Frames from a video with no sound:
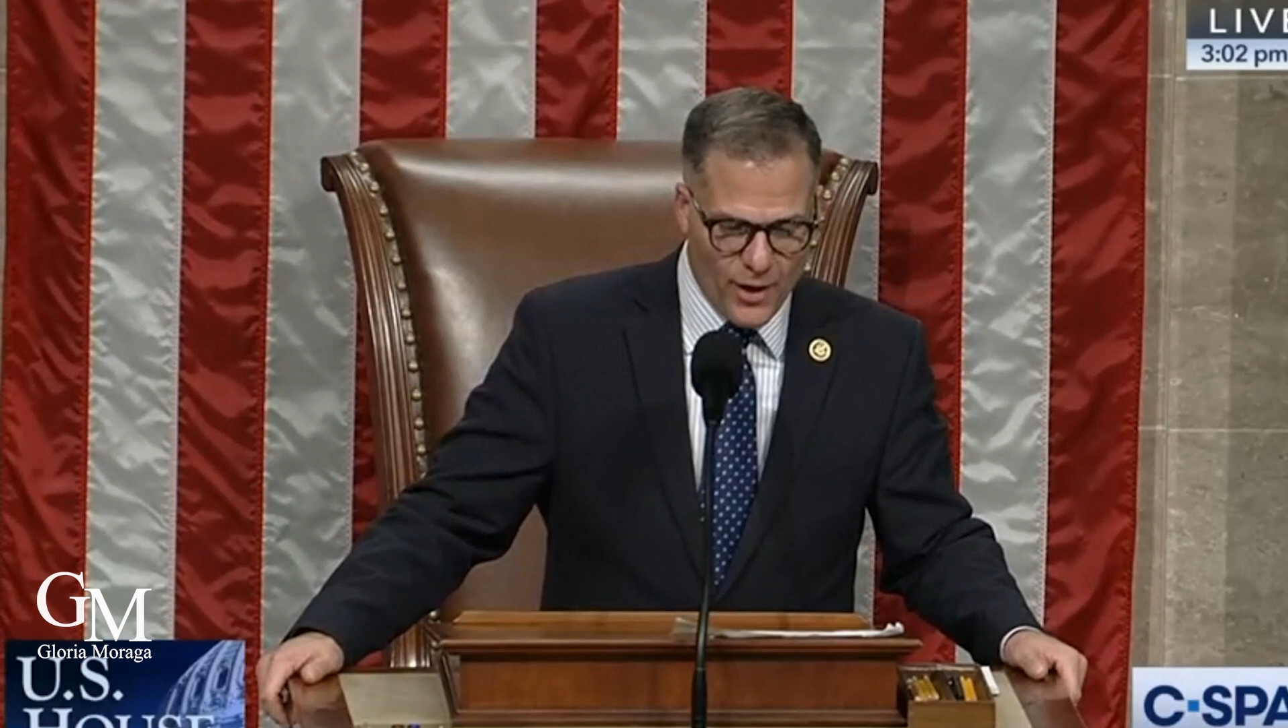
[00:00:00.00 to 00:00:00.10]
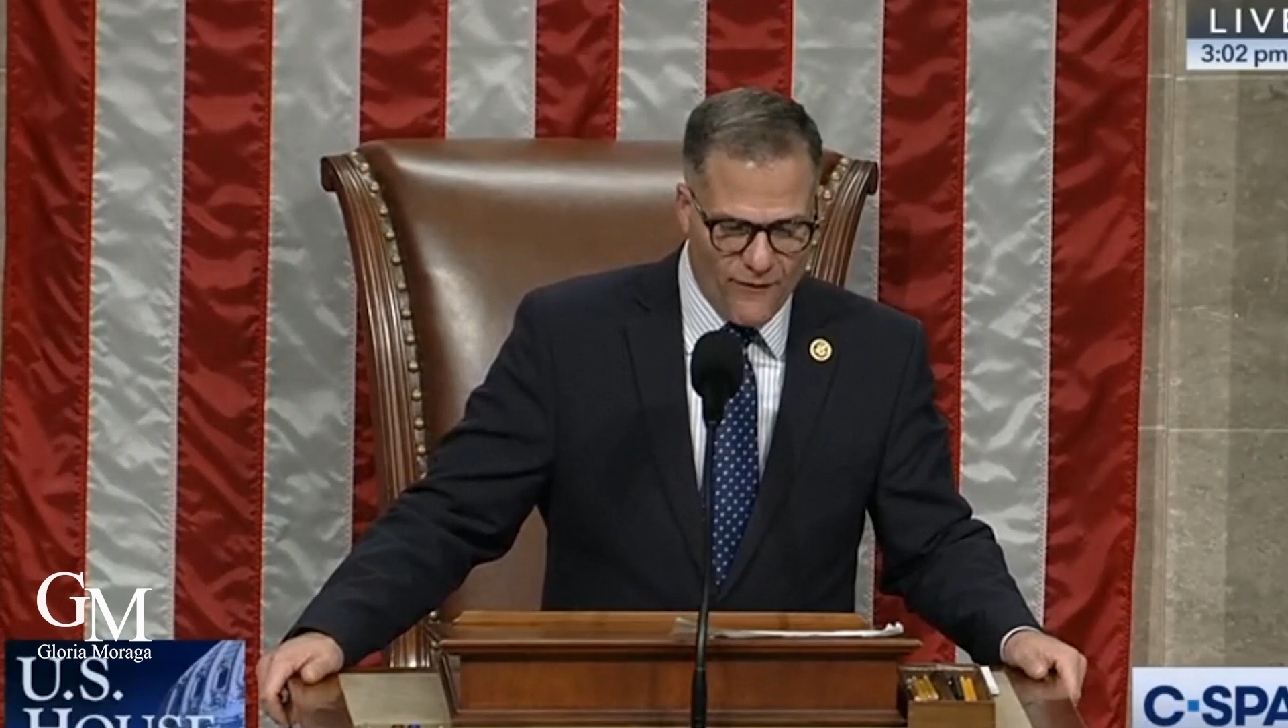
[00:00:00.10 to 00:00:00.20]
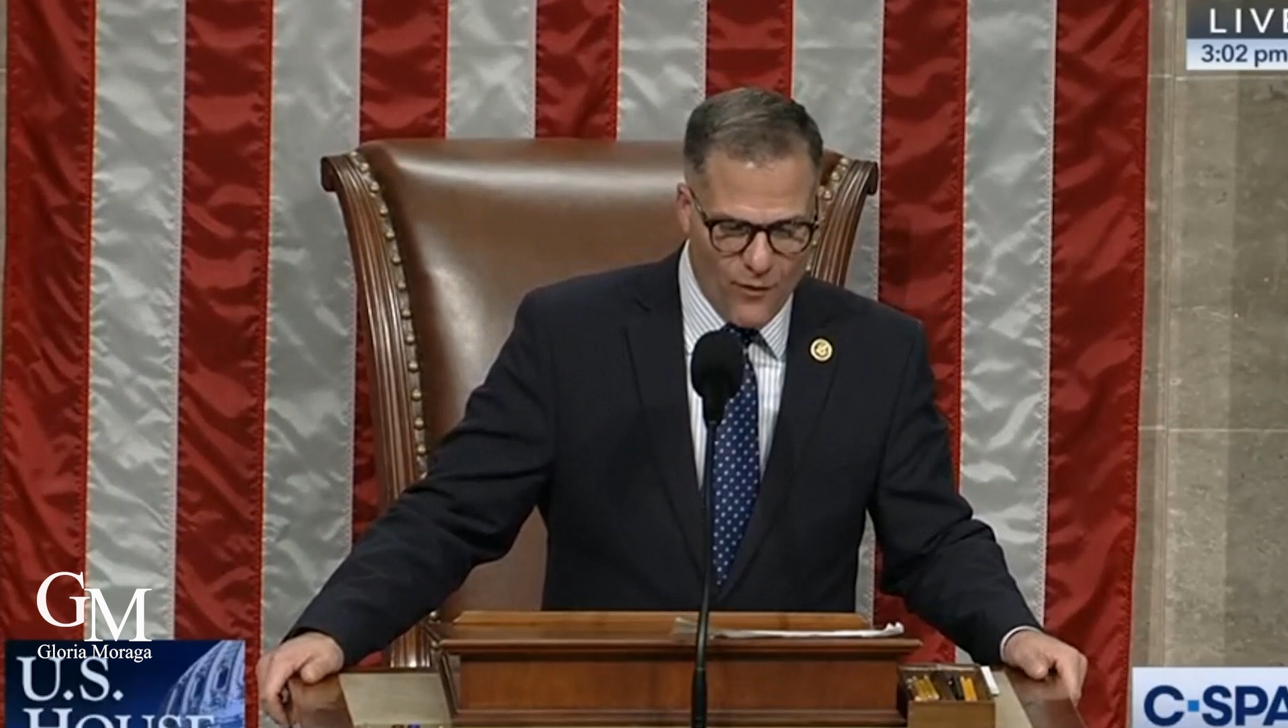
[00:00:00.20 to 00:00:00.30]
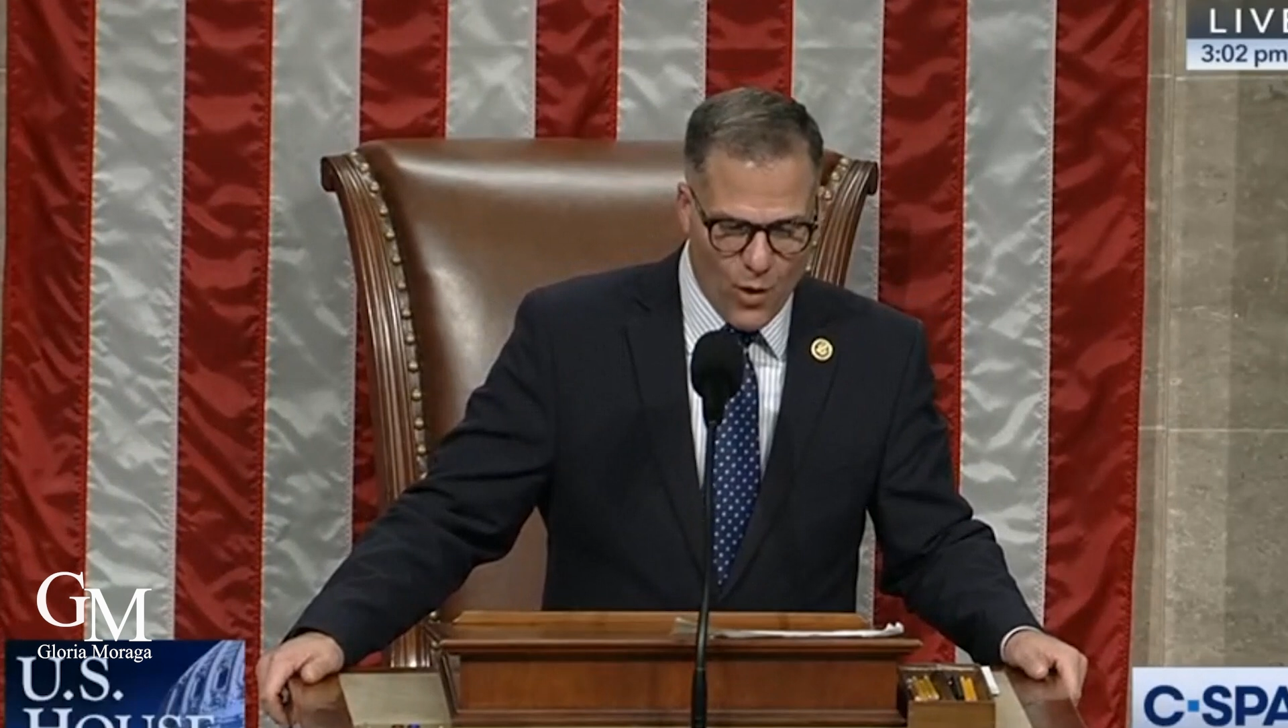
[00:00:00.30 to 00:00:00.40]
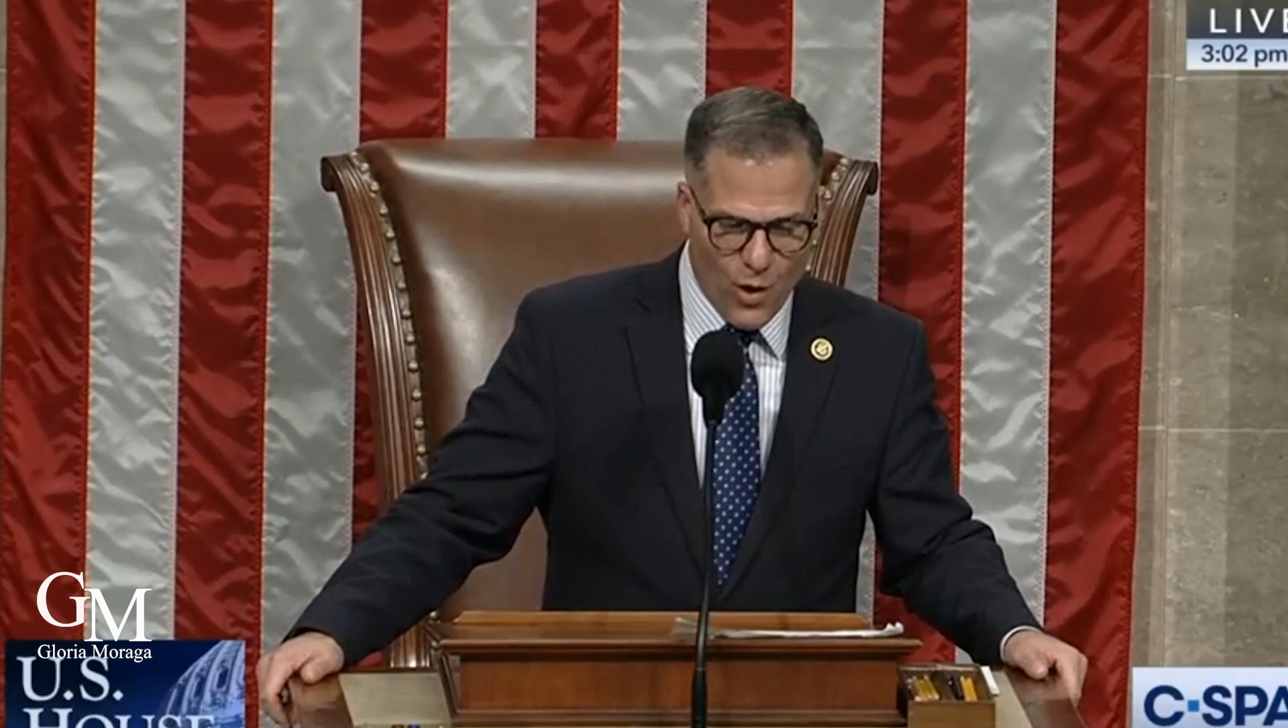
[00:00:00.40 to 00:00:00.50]

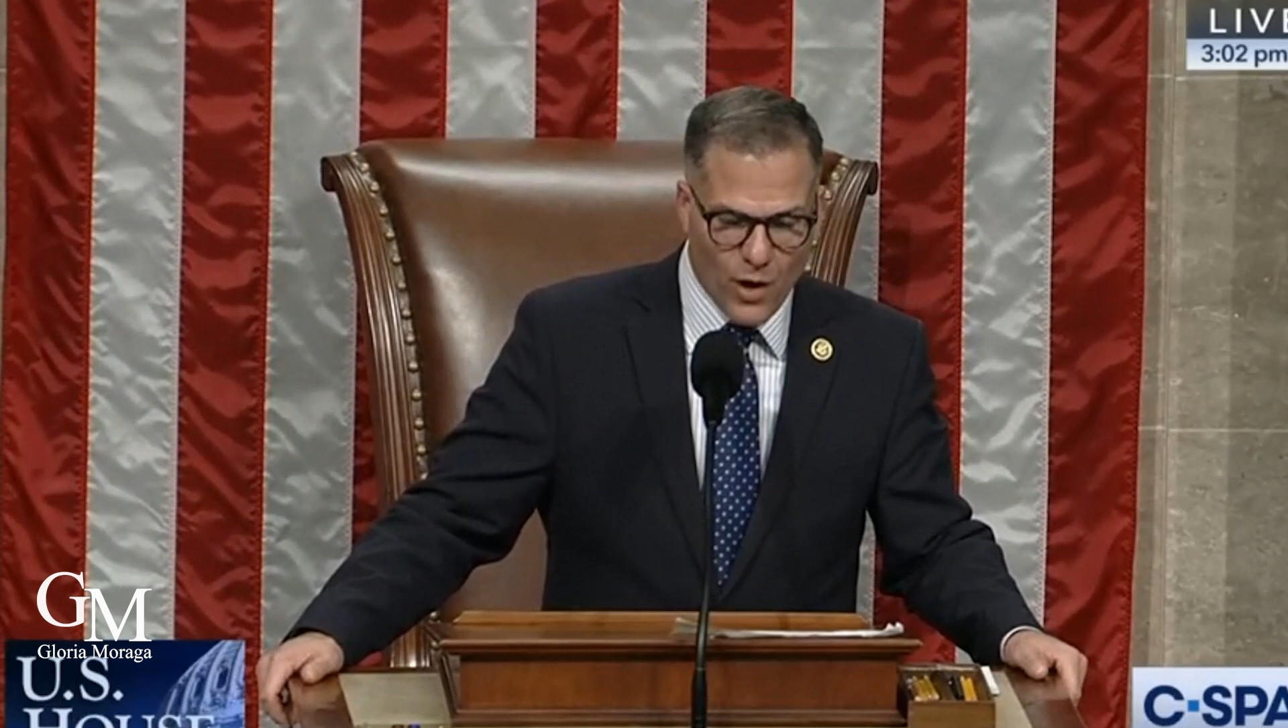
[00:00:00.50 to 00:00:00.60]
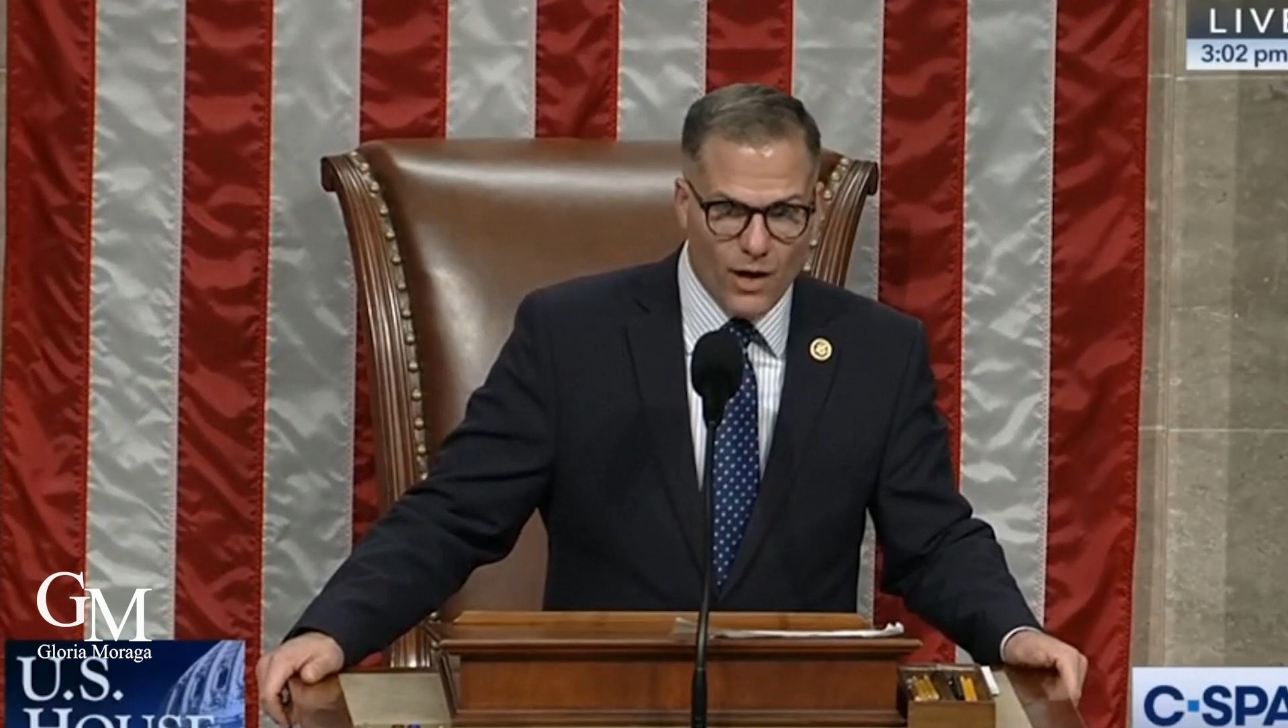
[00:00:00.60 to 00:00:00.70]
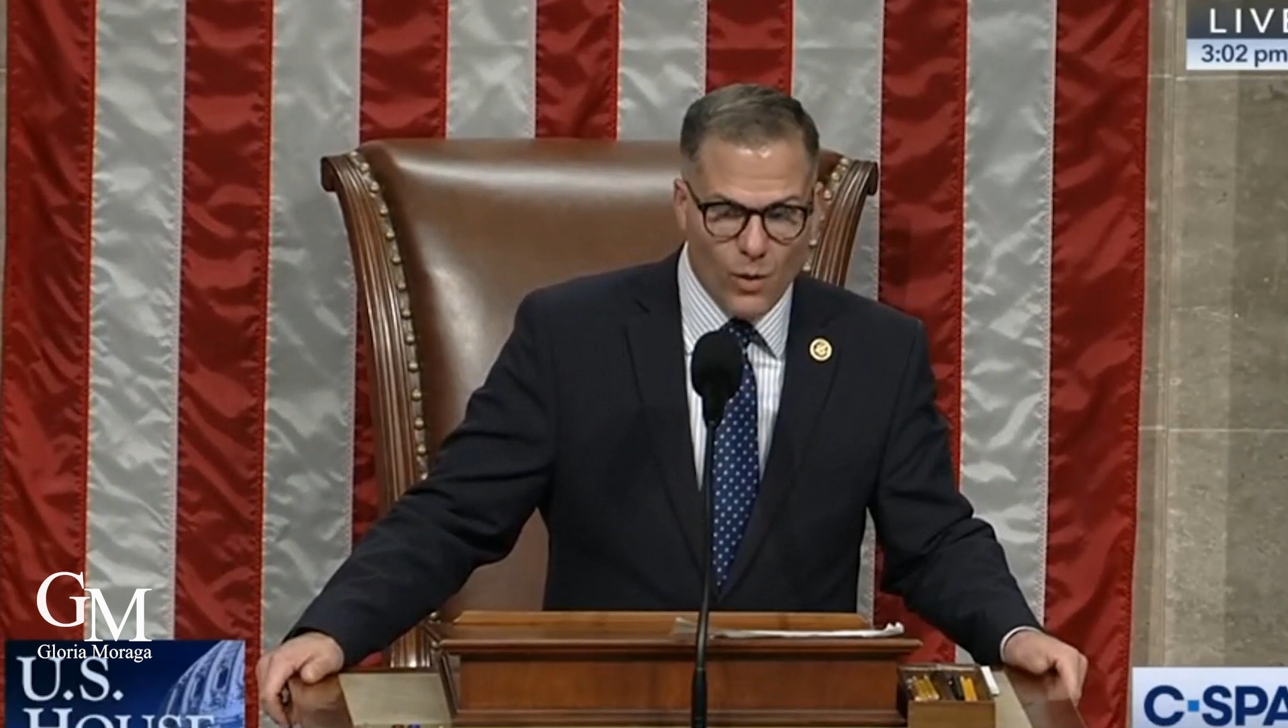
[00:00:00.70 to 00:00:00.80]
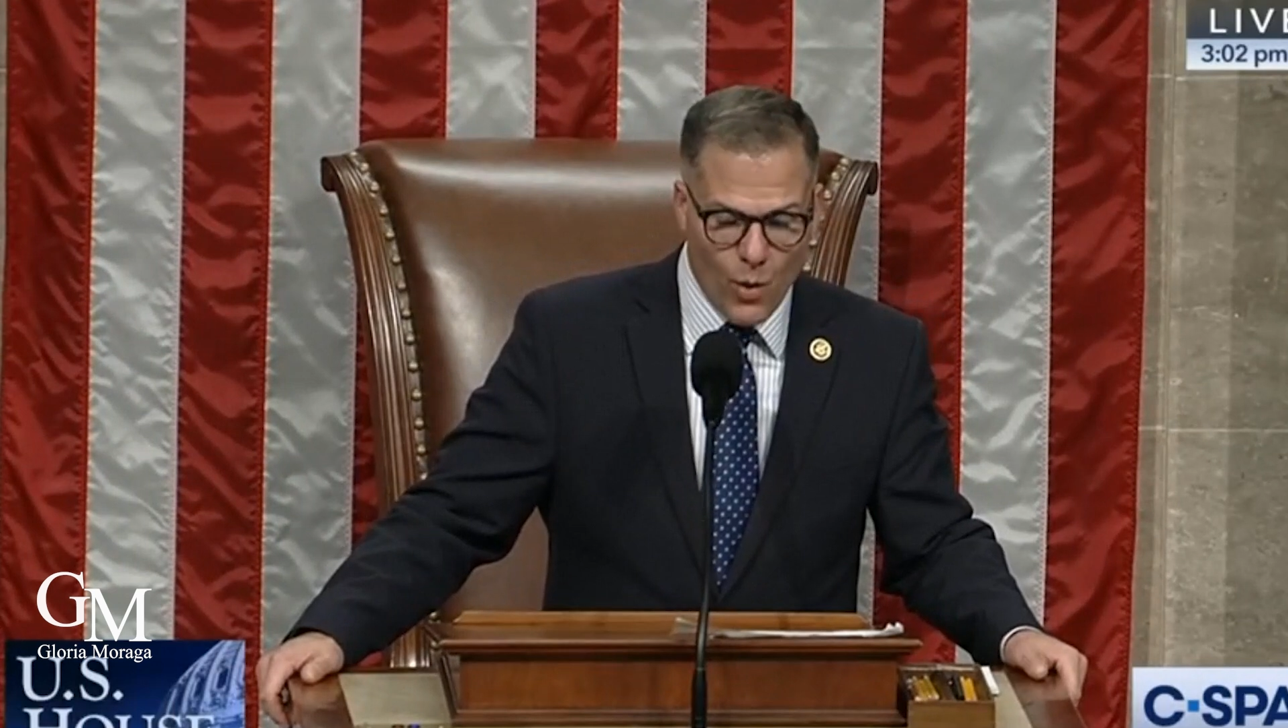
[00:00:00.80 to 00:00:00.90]
Capitol